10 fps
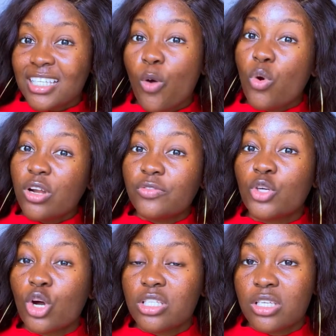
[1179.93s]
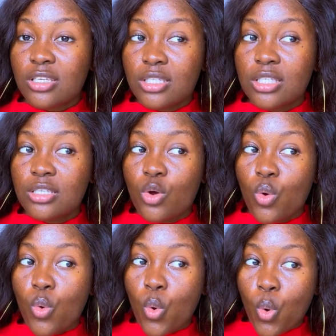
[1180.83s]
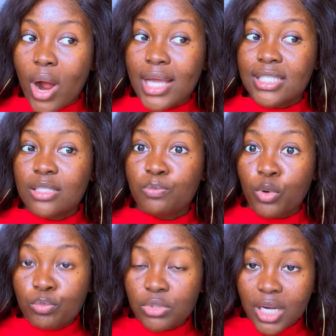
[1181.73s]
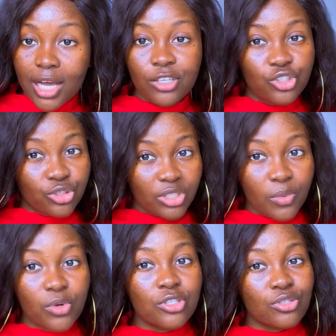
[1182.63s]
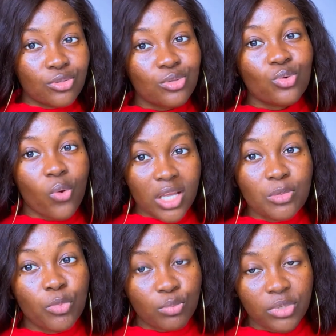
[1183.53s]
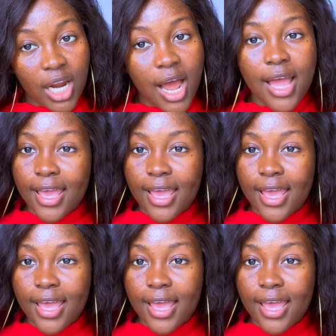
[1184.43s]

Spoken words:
one of the courses is quite popular, the other one is not quite popular.